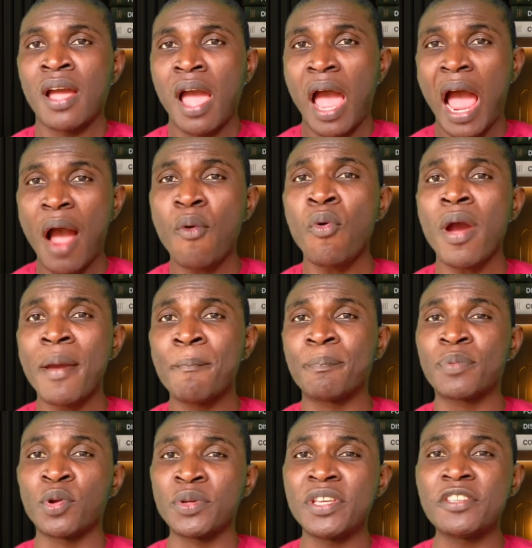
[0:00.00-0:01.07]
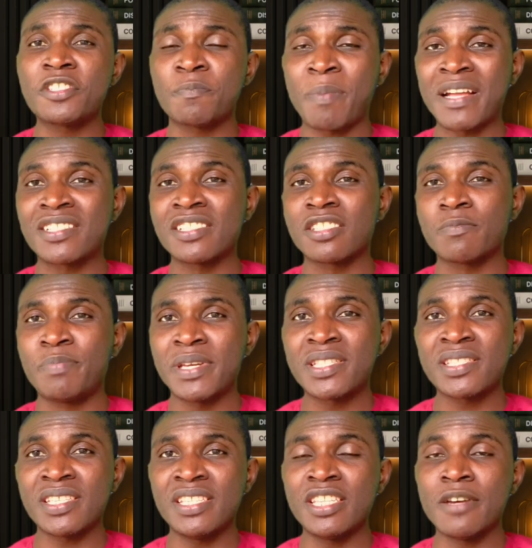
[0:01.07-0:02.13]
how employees
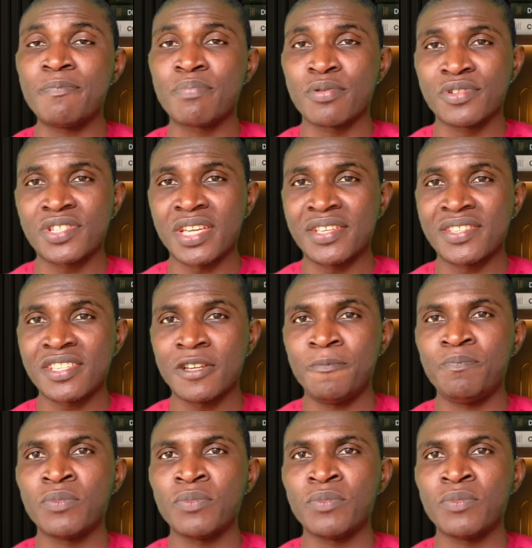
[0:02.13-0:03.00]
participate in the process.